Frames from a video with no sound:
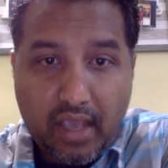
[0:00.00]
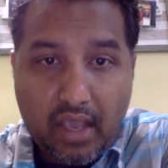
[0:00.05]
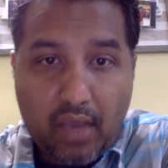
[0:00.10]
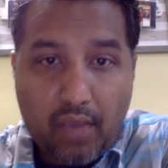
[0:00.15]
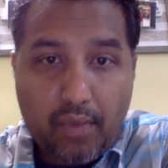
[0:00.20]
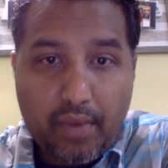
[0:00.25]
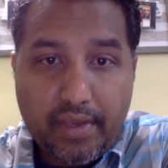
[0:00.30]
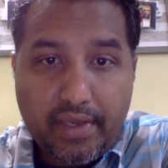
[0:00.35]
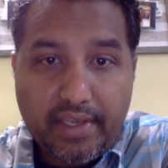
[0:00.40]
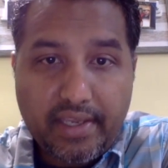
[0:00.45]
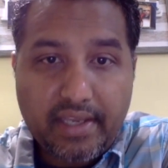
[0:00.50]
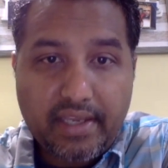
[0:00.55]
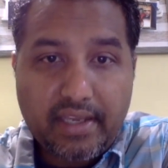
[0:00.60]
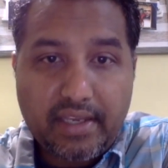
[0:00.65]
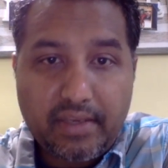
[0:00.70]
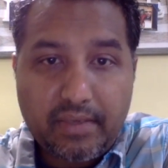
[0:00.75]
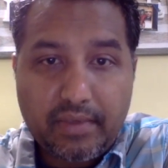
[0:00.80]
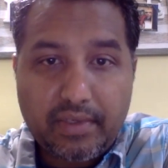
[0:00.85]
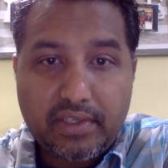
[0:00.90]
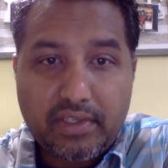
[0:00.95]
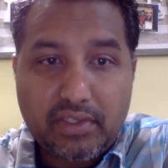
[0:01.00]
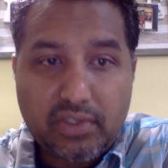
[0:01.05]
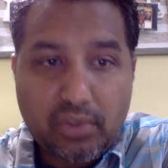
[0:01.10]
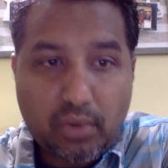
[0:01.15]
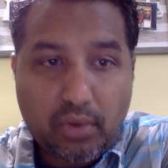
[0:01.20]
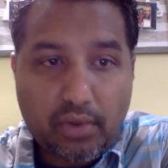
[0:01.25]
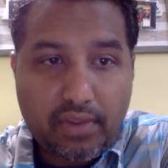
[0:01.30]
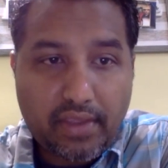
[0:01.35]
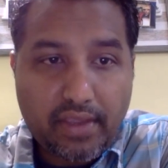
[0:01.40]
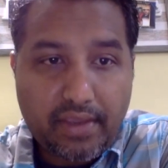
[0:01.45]
And when he
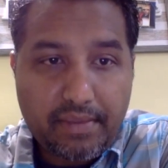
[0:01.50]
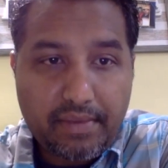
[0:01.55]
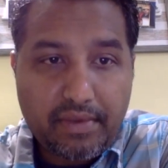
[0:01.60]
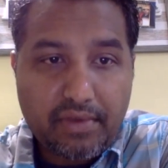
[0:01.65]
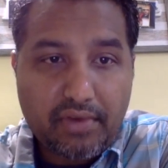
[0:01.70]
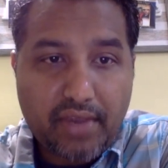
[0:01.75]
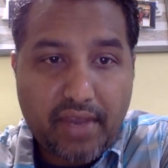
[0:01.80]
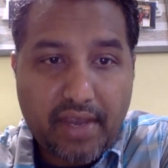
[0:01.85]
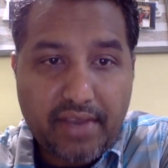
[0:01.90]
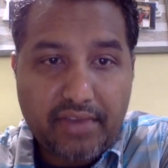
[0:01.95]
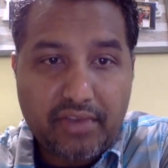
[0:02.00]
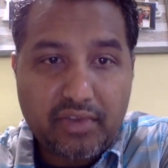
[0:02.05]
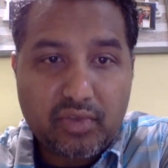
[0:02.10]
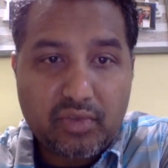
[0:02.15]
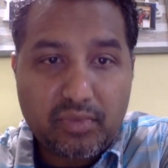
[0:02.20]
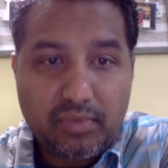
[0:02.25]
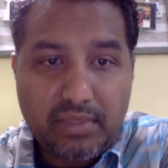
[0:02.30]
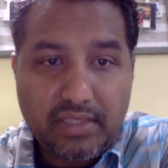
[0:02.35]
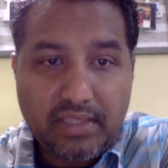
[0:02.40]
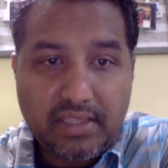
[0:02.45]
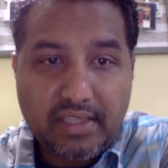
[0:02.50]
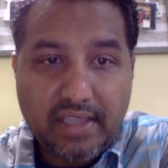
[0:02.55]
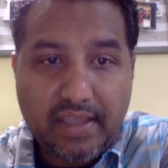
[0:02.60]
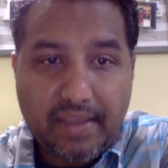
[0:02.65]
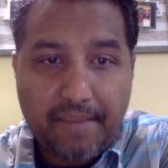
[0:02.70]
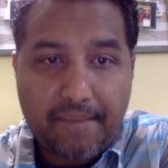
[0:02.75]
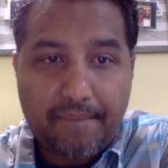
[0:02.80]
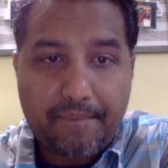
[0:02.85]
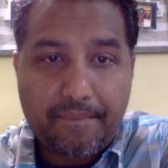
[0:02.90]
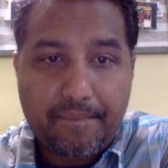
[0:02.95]
saw them, he ran to meet
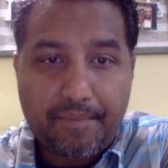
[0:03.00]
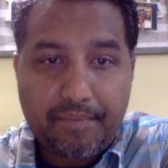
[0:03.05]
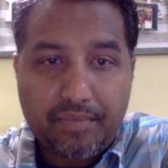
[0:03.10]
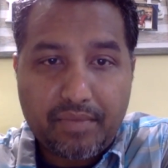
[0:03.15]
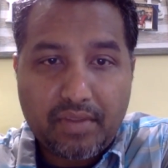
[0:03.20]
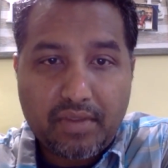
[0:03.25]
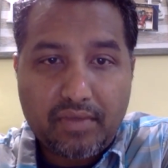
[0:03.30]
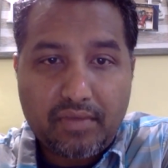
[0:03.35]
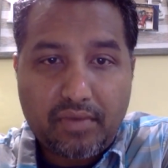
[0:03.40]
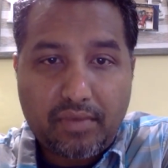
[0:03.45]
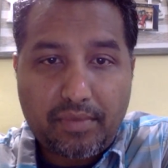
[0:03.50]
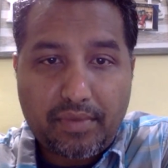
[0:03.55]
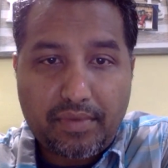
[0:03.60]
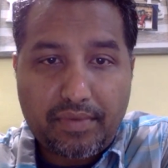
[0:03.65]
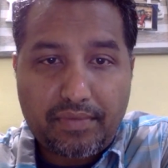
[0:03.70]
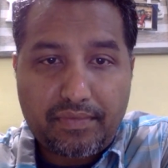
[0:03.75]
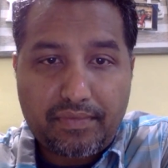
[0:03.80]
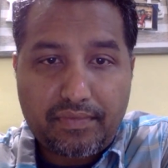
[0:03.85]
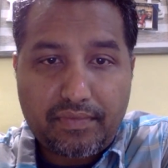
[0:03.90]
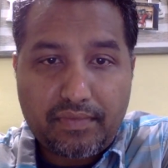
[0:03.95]
them in the